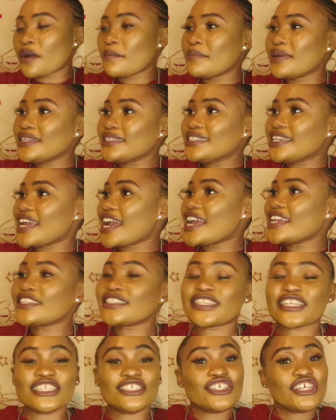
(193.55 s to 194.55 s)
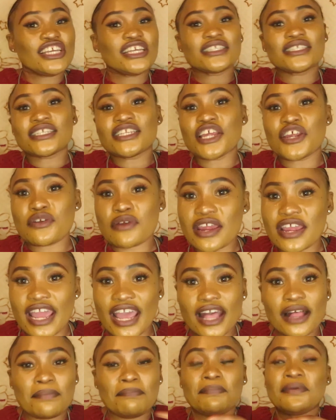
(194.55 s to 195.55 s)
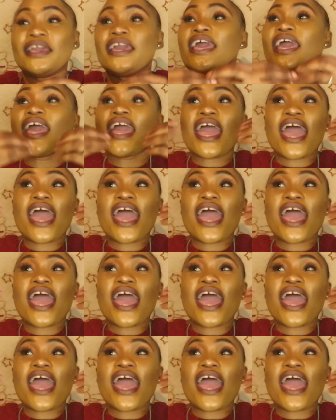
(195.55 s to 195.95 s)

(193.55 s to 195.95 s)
commenting and she said she is in a happy,